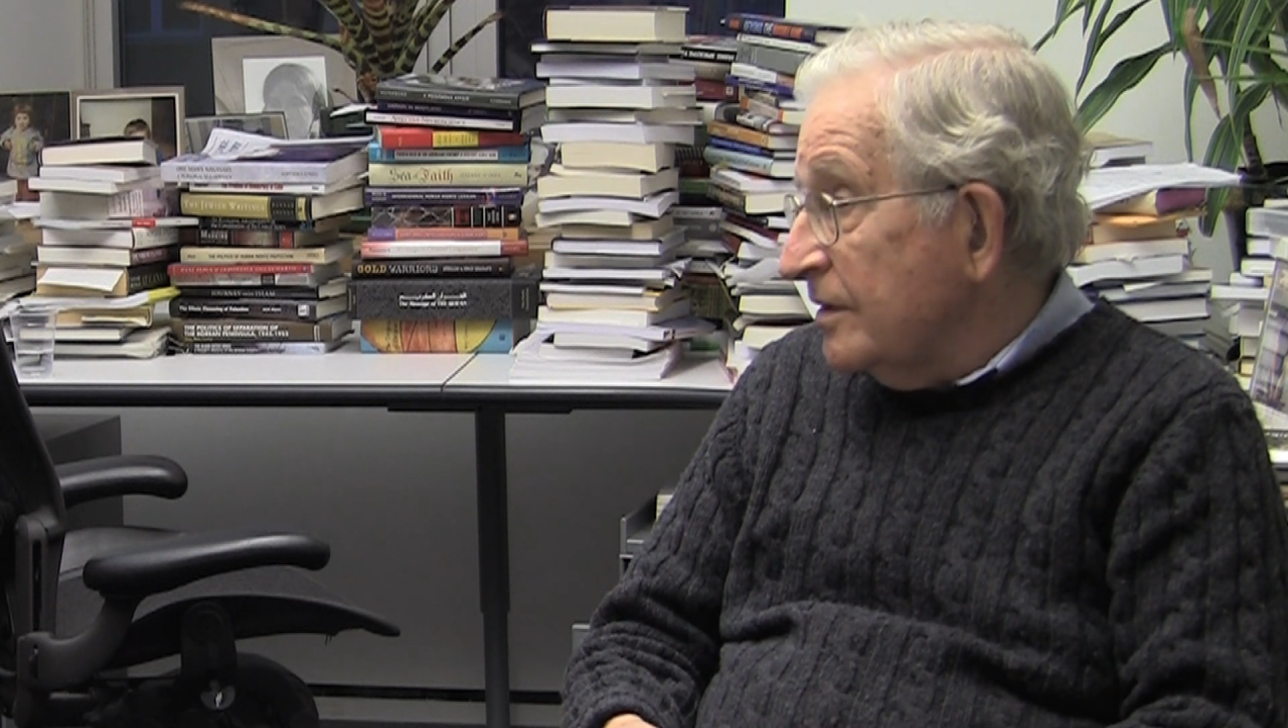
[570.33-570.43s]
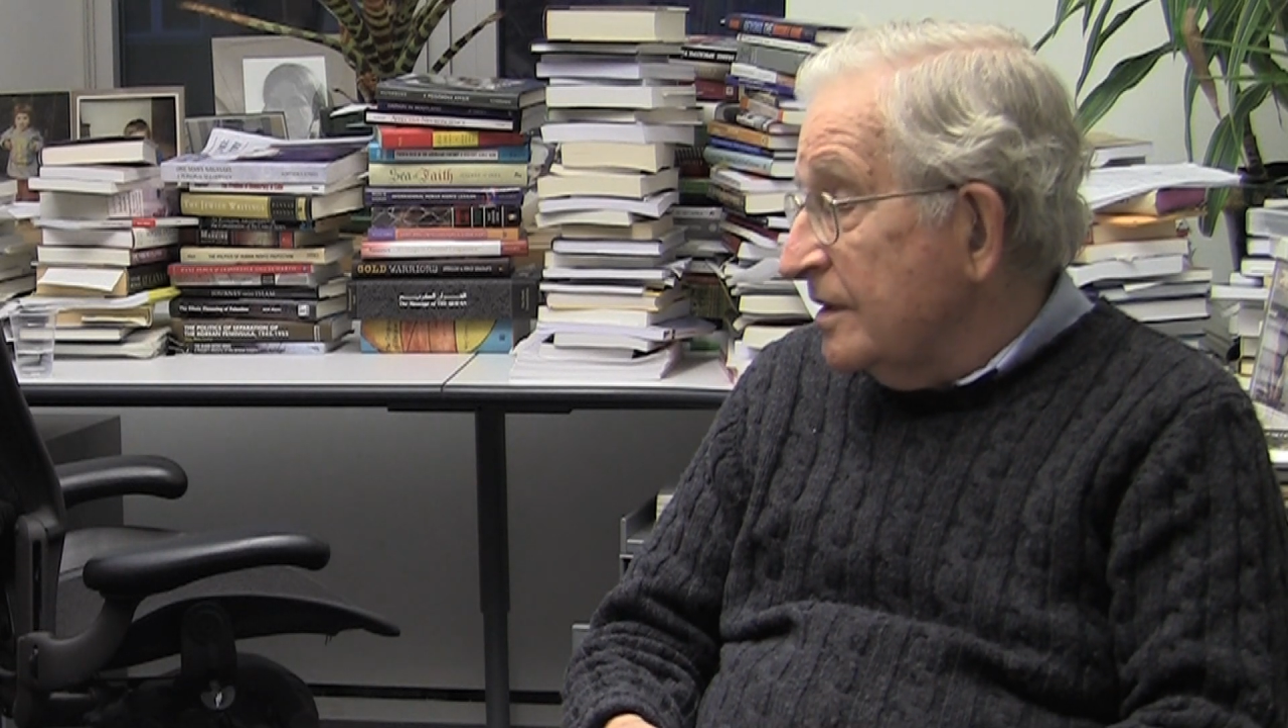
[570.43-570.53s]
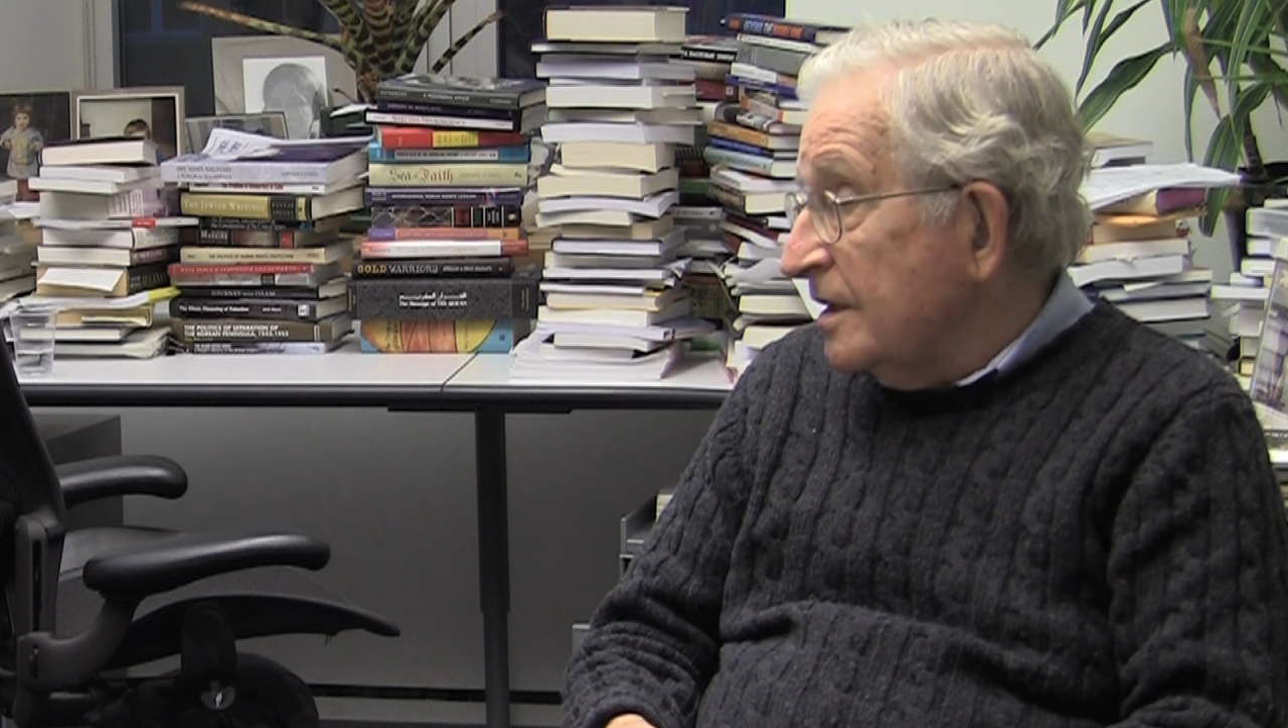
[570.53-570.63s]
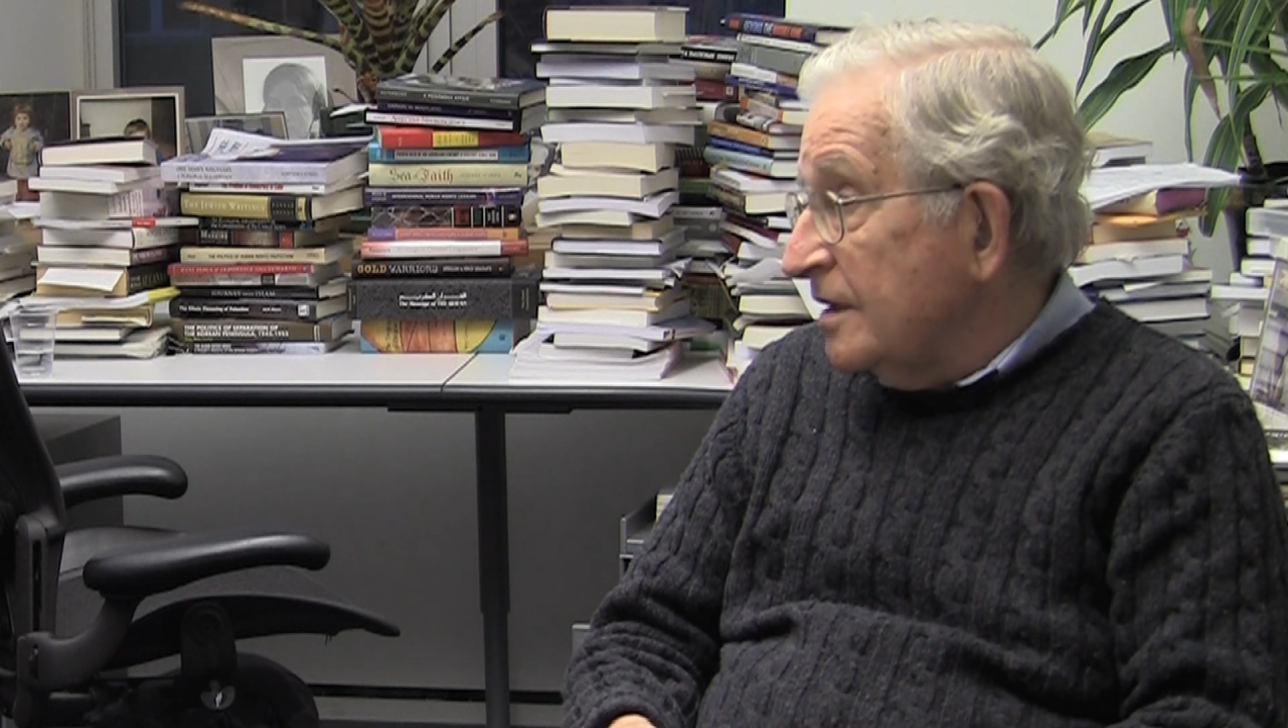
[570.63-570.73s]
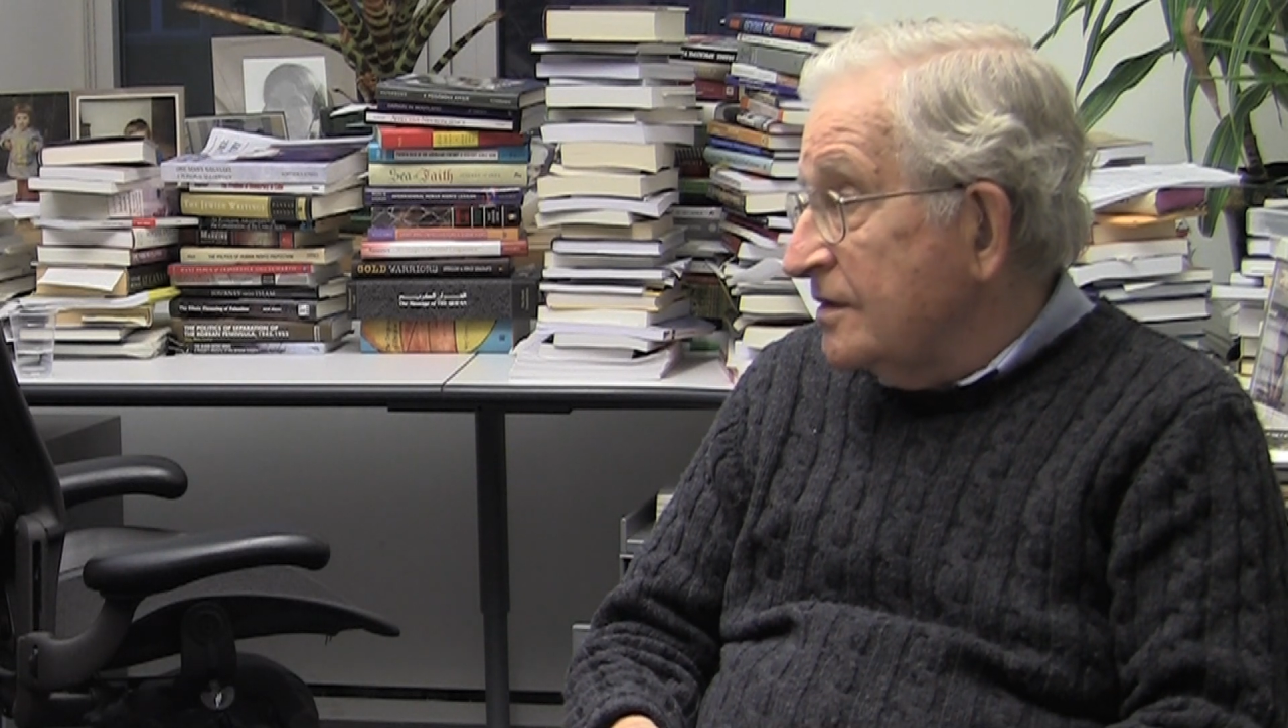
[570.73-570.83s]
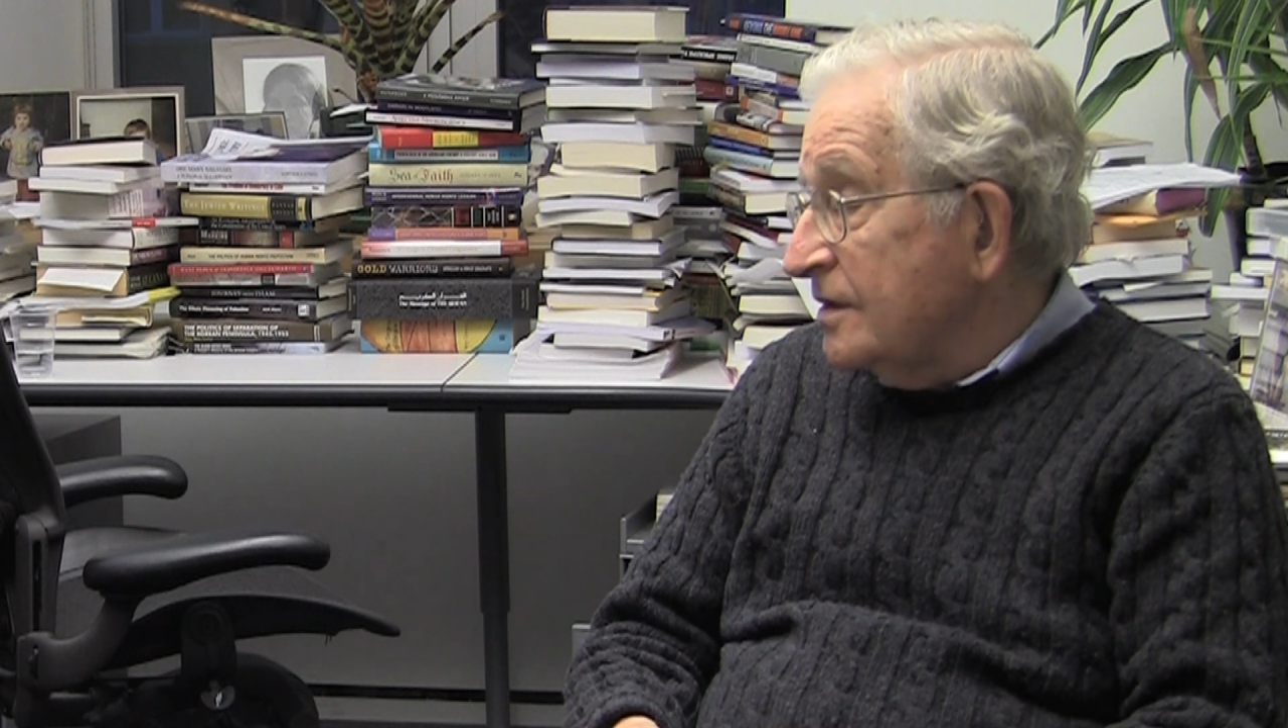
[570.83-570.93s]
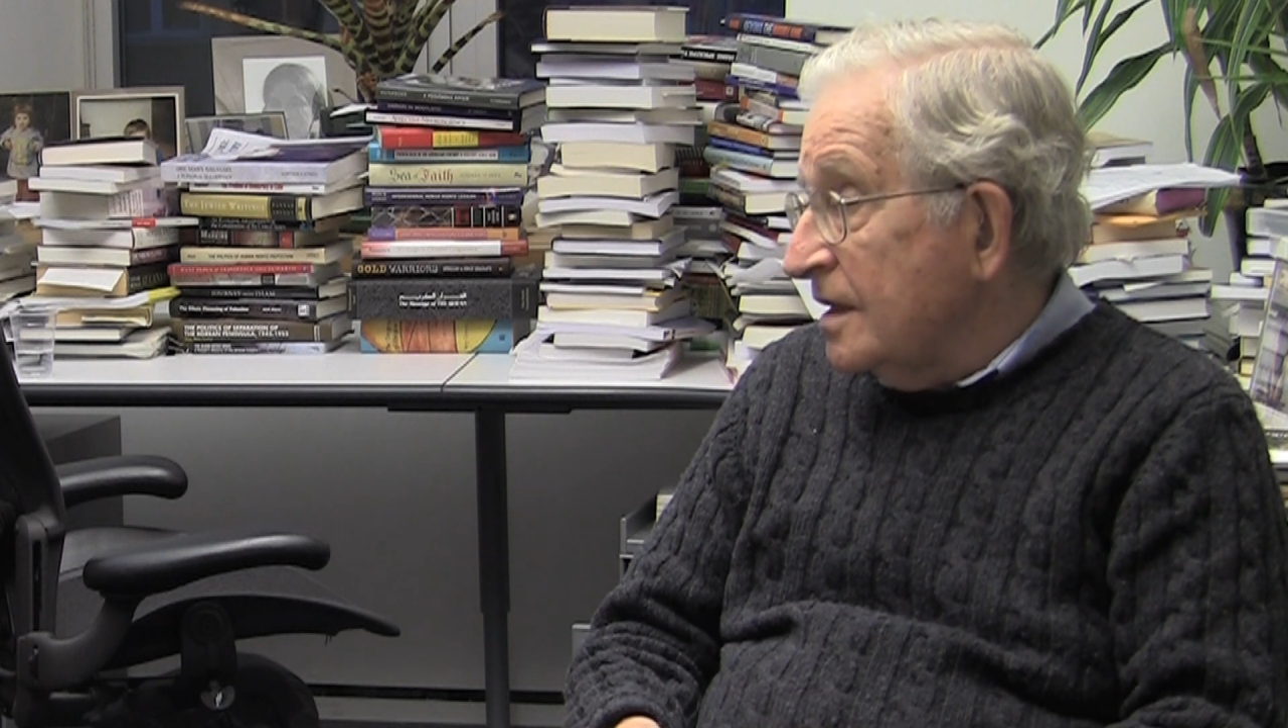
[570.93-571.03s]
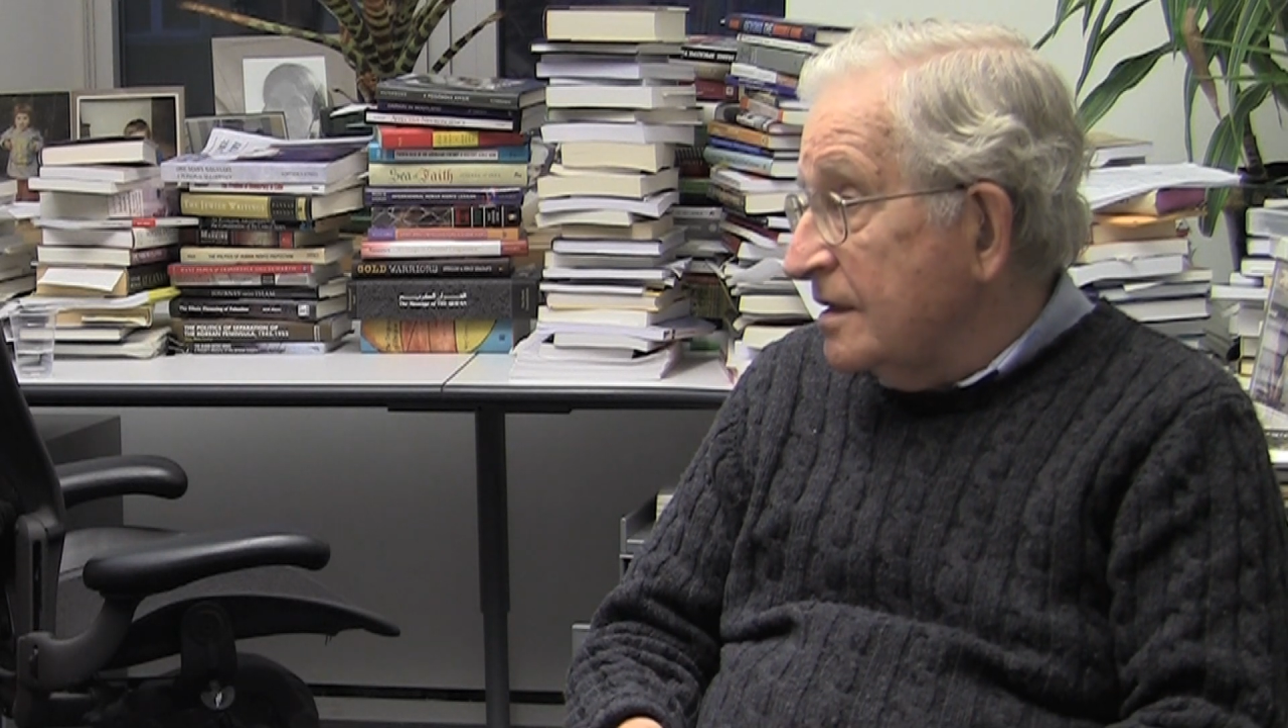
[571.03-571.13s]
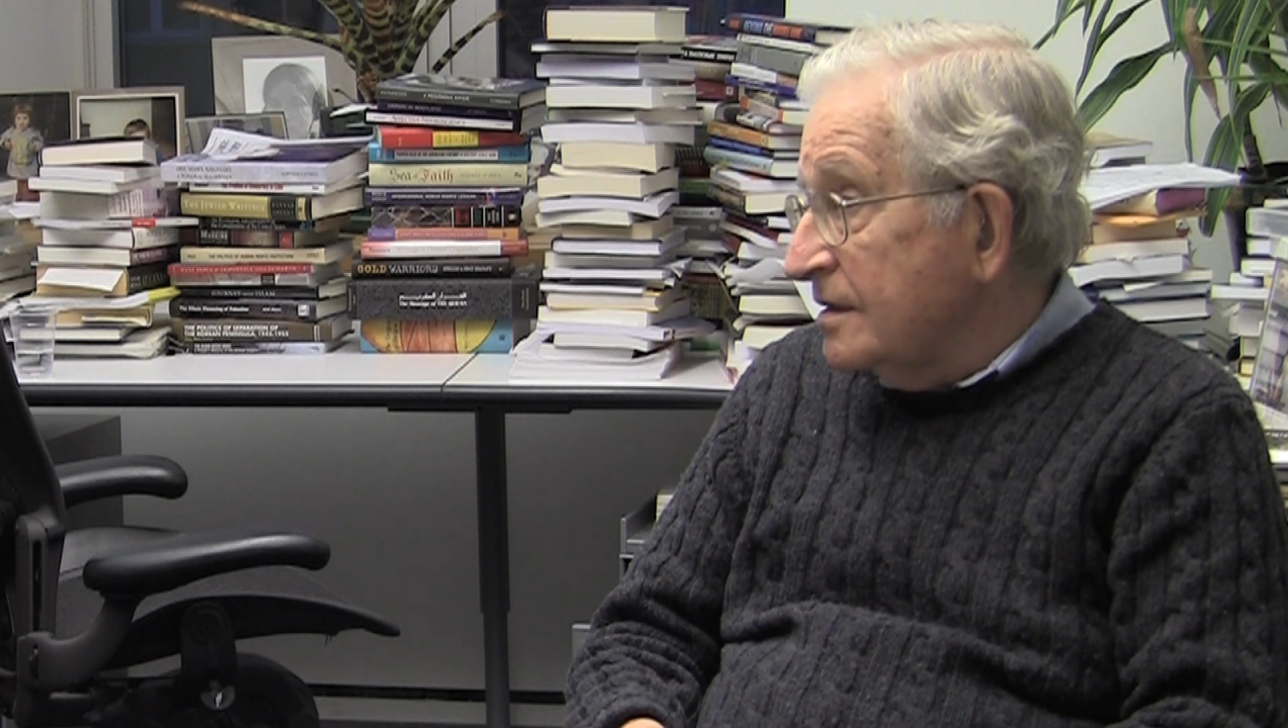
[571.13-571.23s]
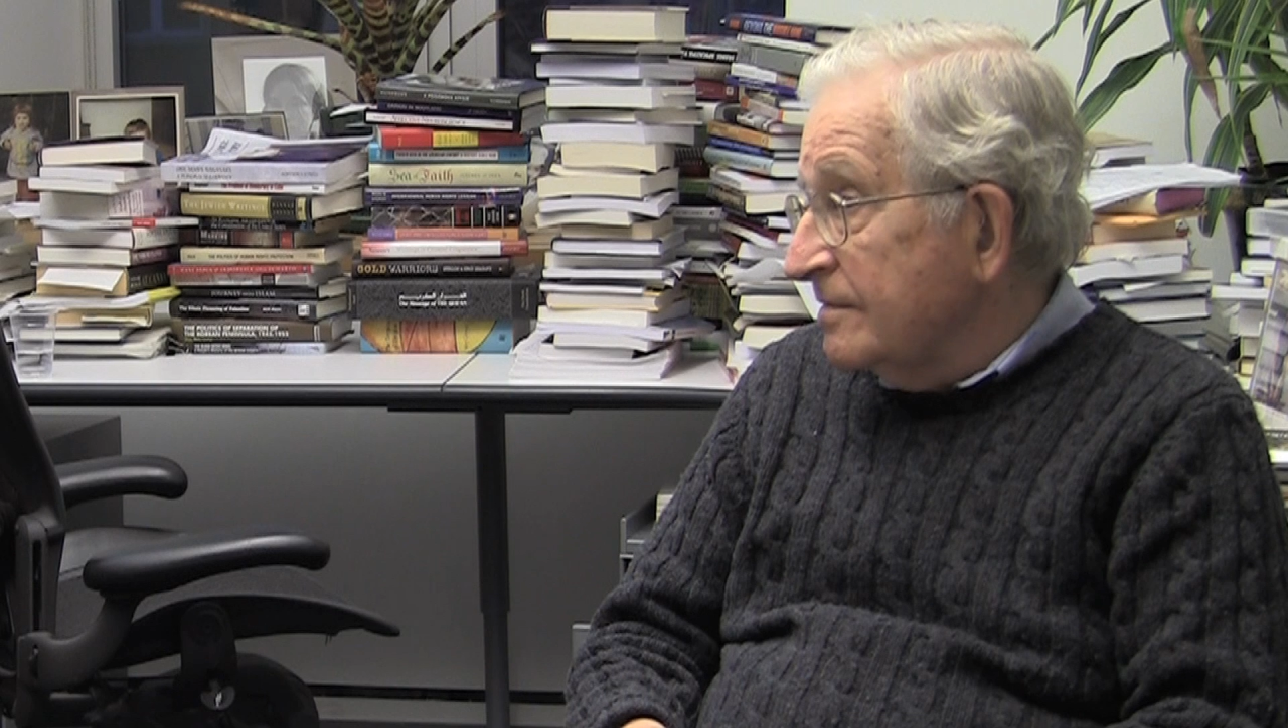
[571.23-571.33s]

the United States.